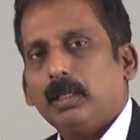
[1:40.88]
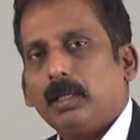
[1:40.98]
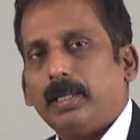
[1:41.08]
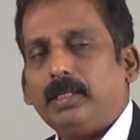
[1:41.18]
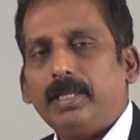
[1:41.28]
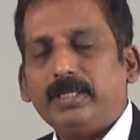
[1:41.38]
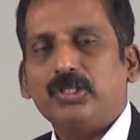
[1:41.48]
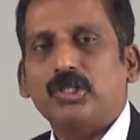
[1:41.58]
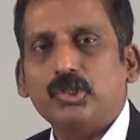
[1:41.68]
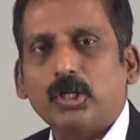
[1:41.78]
And
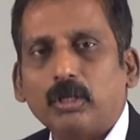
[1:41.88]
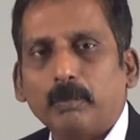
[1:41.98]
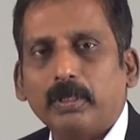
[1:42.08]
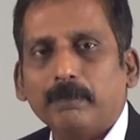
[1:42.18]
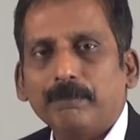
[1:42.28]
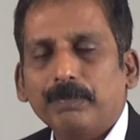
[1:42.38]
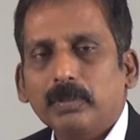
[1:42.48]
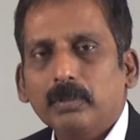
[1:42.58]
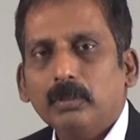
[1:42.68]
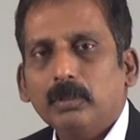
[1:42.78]
ladies and gentlemen,
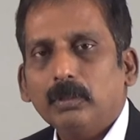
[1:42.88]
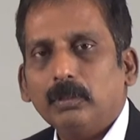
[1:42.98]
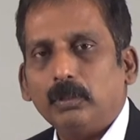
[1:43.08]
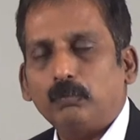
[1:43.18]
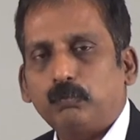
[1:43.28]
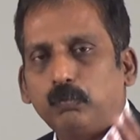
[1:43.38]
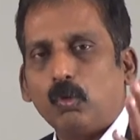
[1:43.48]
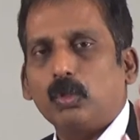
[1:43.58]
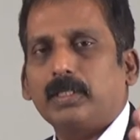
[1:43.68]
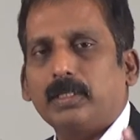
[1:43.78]
the
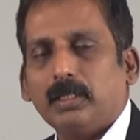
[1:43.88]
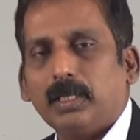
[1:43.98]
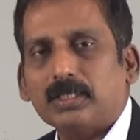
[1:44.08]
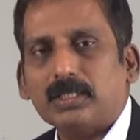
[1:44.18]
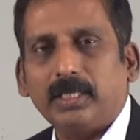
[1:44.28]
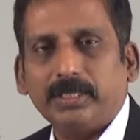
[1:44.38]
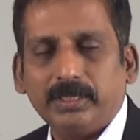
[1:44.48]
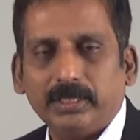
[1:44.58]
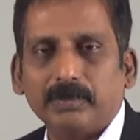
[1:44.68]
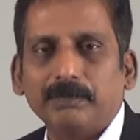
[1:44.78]
fourth and last
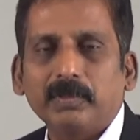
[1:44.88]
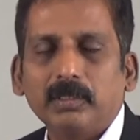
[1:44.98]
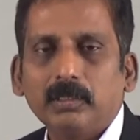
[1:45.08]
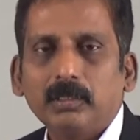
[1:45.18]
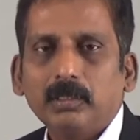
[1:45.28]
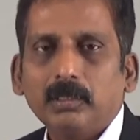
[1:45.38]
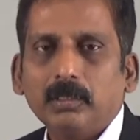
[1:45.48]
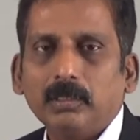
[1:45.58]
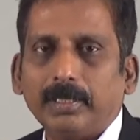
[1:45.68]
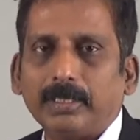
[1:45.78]
idea
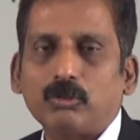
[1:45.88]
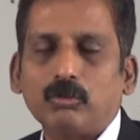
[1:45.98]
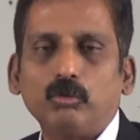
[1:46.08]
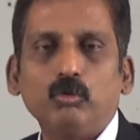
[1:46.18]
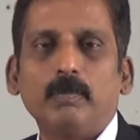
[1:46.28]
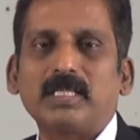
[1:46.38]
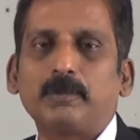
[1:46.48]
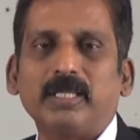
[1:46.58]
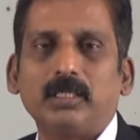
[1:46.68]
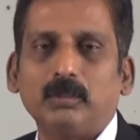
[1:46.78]
that you must
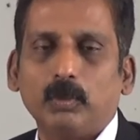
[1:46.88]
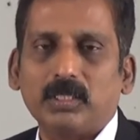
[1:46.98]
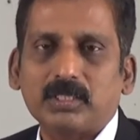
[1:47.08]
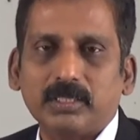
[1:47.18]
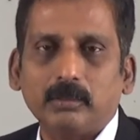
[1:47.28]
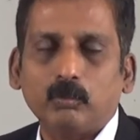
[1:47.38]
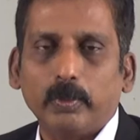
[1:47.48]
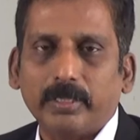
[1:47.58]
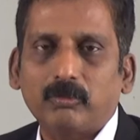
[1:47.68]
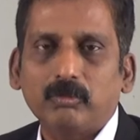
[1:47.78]
be conversant
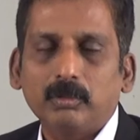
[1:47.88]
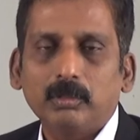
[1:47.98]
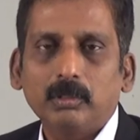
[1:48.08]
with